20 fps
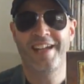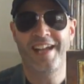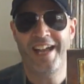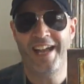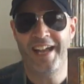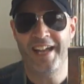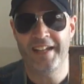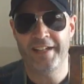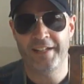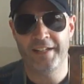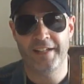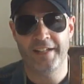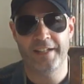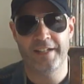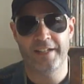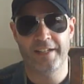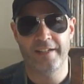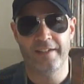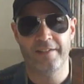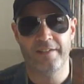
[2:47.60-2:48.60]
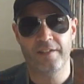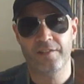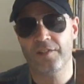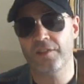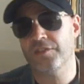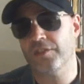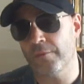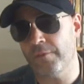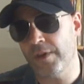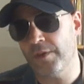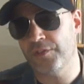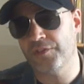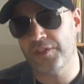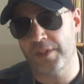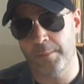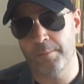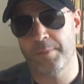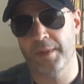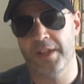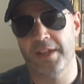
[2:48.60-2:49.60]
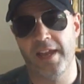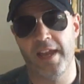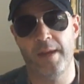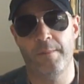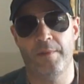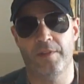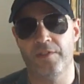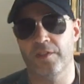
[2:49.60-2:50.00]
And this is a very simple game.